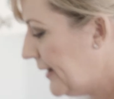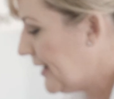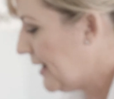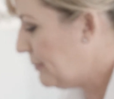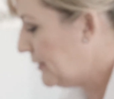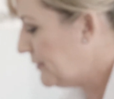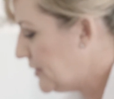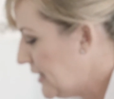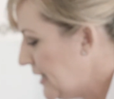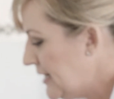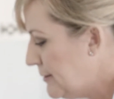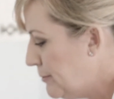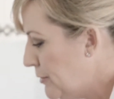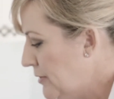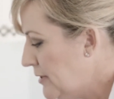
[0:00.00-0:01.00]
a couple of
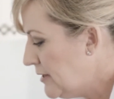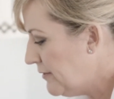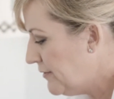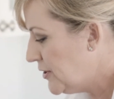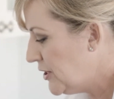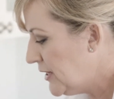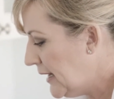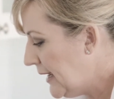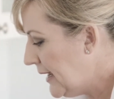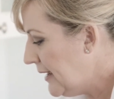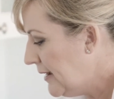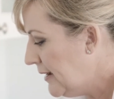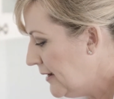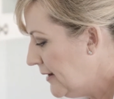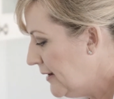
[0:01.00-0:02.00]
teaspoons of chili.
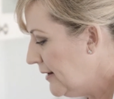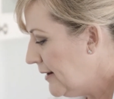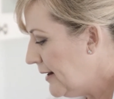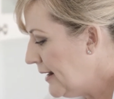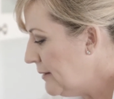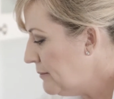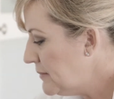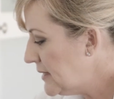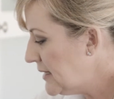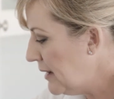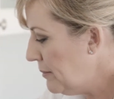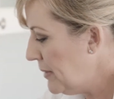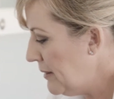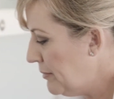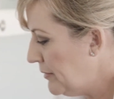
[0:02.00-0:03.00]

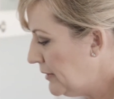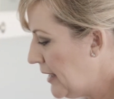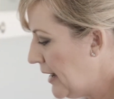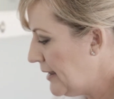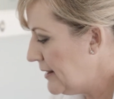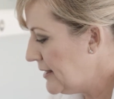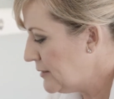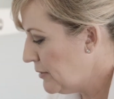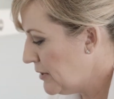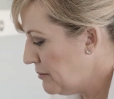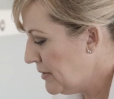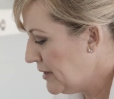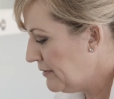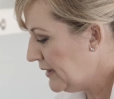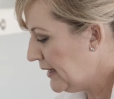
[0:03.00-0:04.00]
Some people like this with a
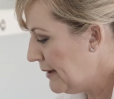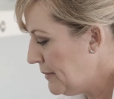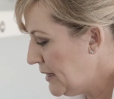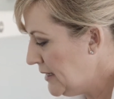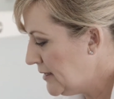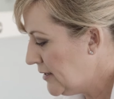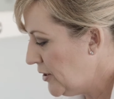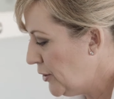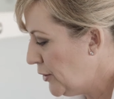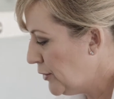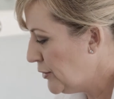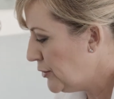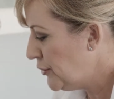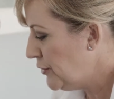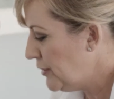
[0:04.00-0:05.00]
bit of lemon, so you
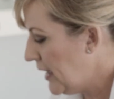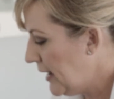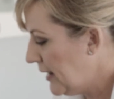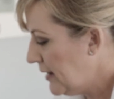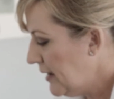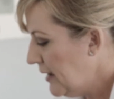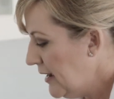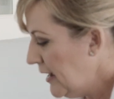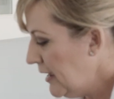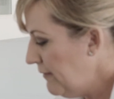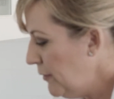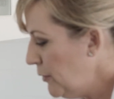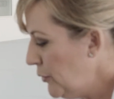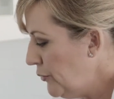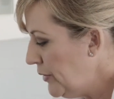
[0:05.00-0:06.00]
could do that.
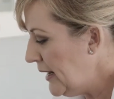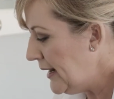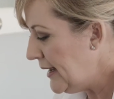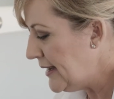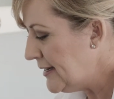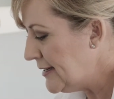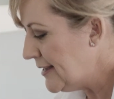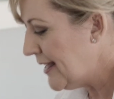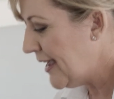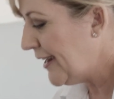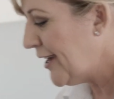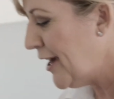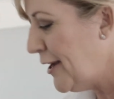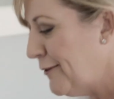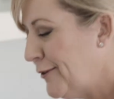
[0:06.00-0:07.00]
If you're really into that
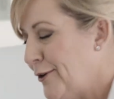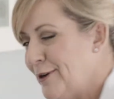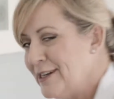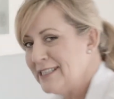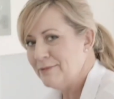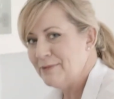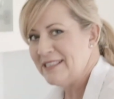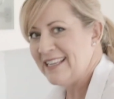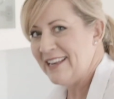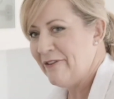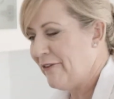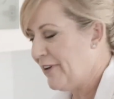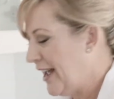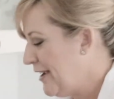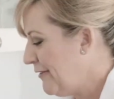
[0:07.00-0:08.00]
kind of Christmassy
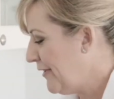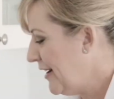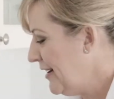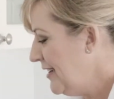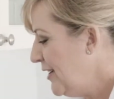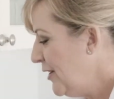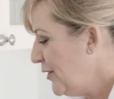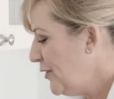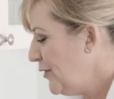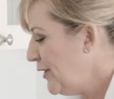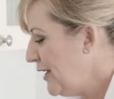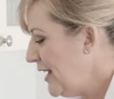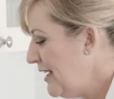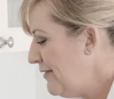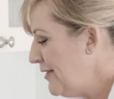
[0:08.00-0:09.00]
flavour, you
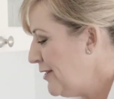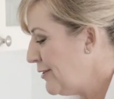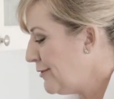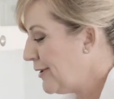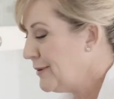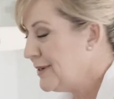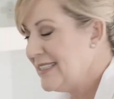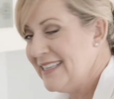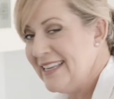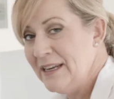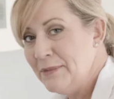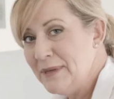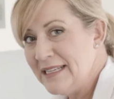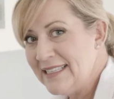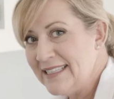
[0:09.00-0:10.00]
could even throw a
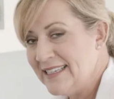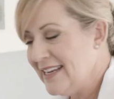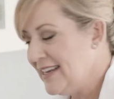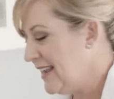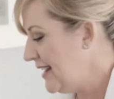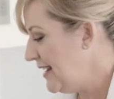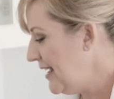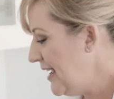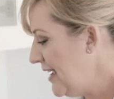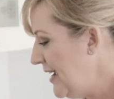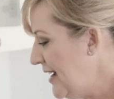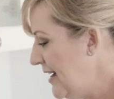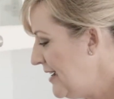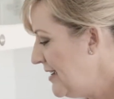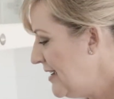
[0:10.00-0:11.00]
cinnamon stick in
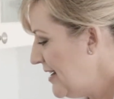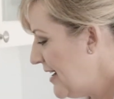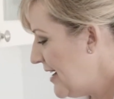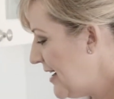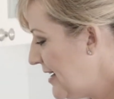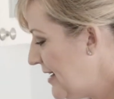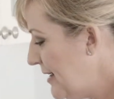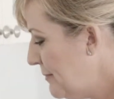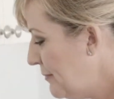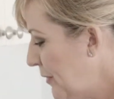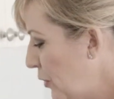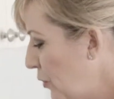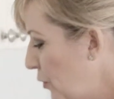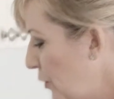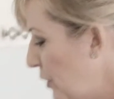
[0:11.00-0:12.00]
here,
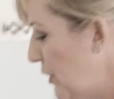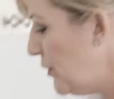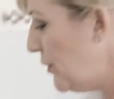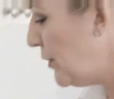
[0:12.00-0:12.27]
or you